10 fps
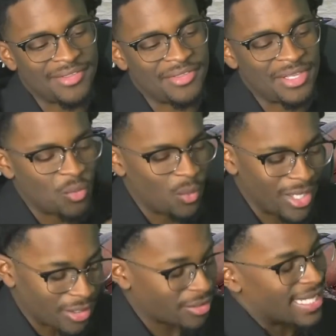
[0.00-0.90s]
the
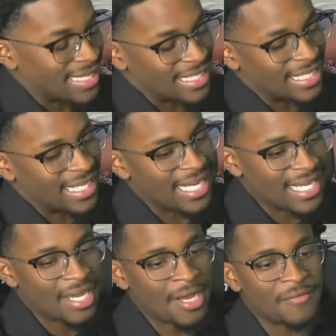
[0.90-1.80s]
winner and the
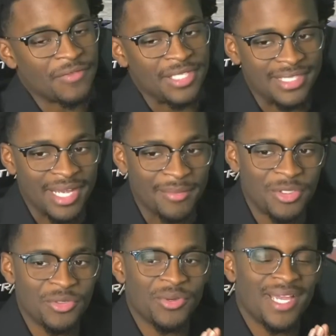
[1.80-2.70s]
king of the
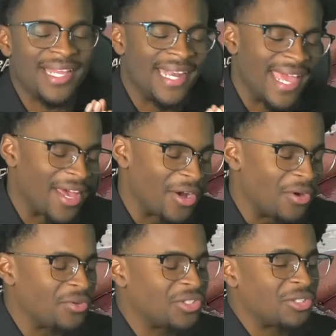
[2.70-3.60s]

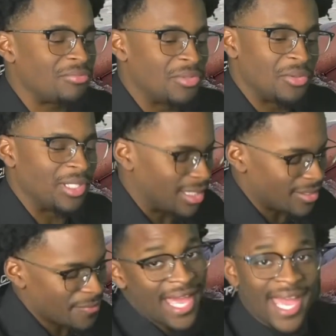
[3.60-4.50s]
WNL community.
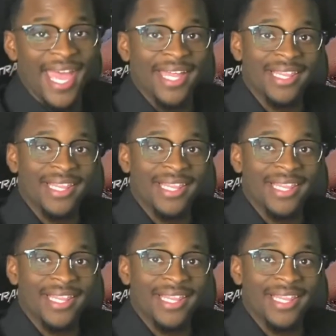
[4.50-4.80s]
At